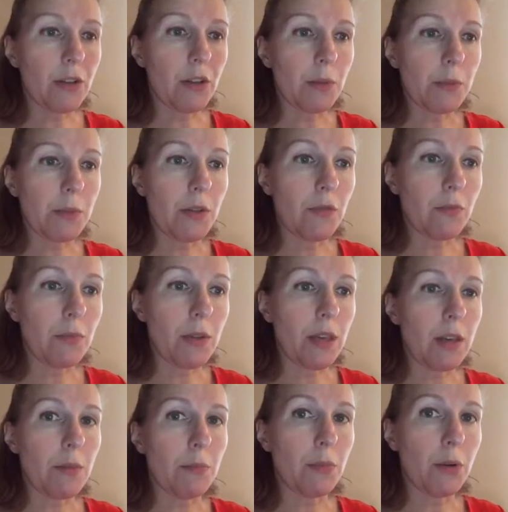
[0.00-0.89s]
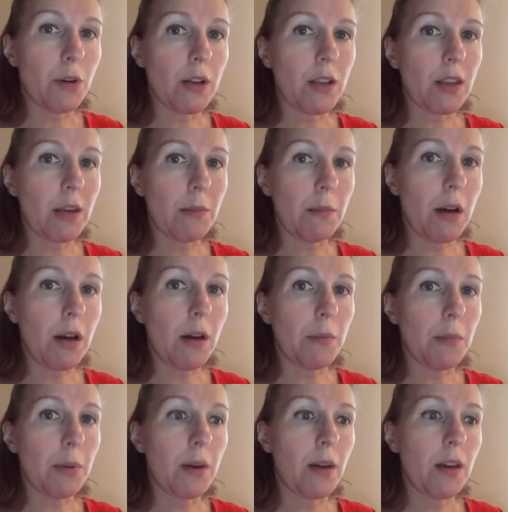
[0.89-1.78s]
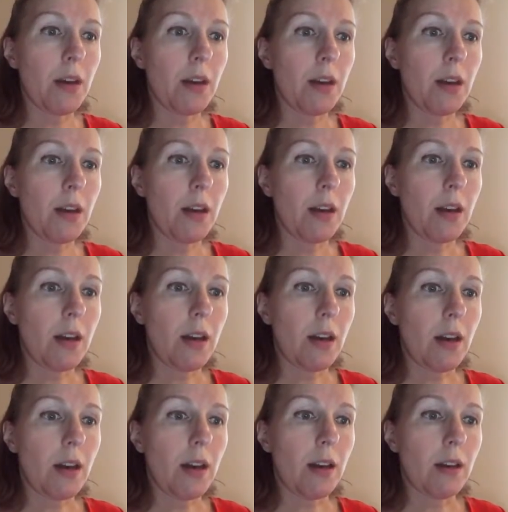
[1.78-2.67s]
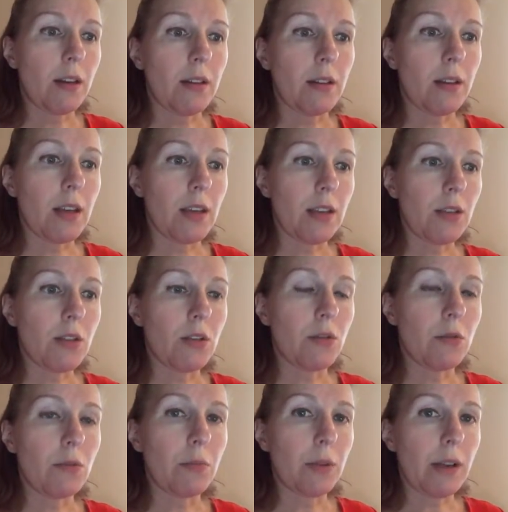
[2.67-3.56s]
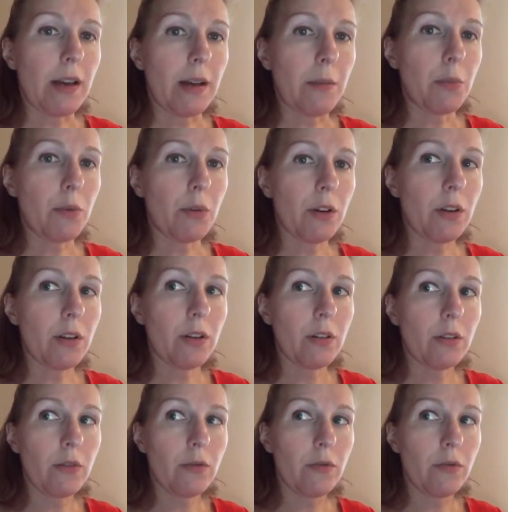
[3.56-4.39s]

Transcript: terms of me putting them up into Blackboard